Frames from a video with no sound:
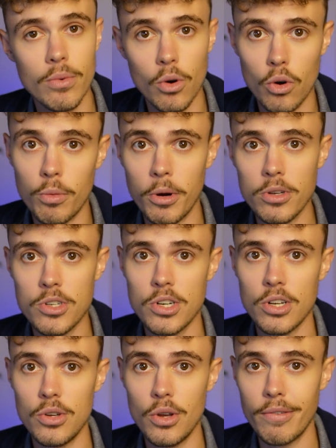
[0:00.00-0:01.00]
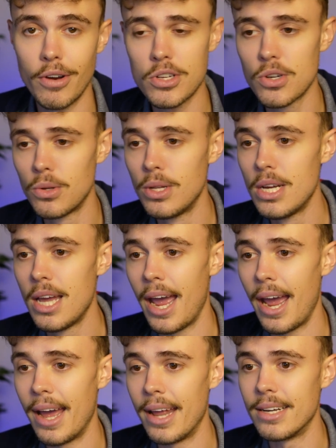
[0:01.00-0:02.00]
almost universal.
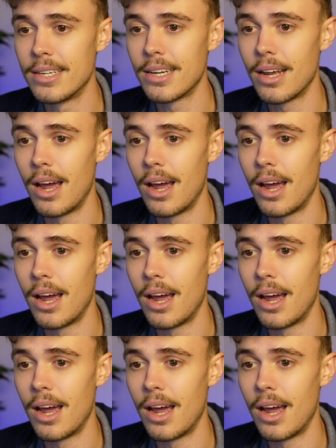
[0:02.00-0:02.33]
And